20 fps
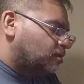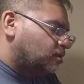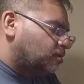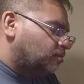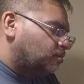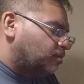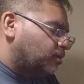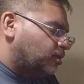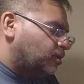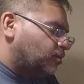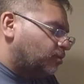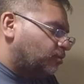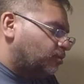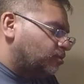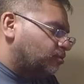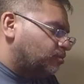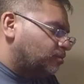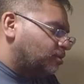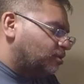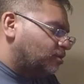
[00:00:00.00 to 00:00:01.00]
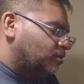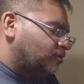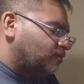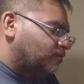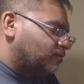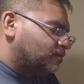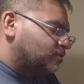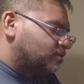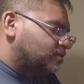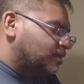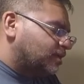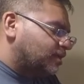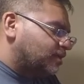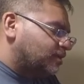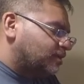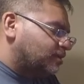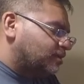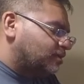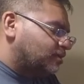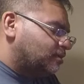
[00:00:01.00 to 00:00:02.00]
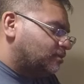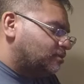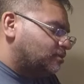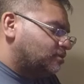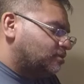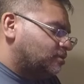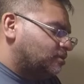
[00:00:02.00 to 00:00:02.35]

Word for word: Bear with me here for a second.